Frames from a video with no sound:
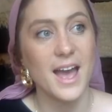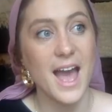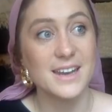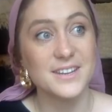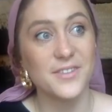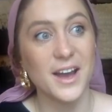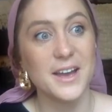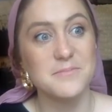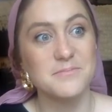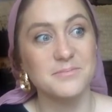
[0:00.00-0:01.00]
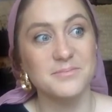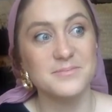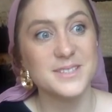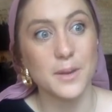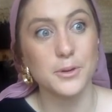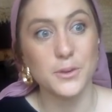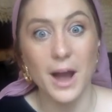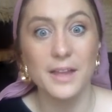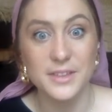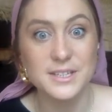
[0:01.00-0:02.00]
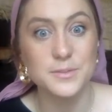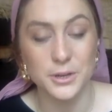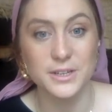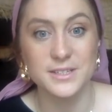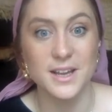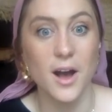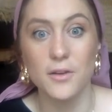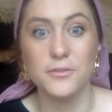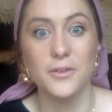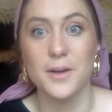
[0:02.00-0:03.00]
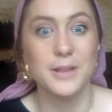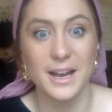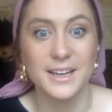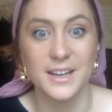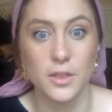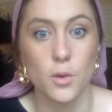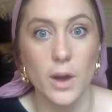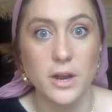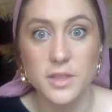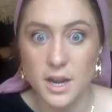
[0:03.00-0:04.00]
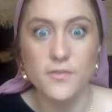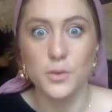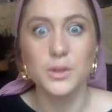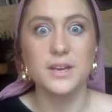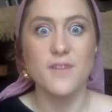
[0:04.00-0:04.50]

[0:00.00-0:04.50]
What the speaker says: And if I'm someone who had the experience of a Black kid on The Wire, then I feel really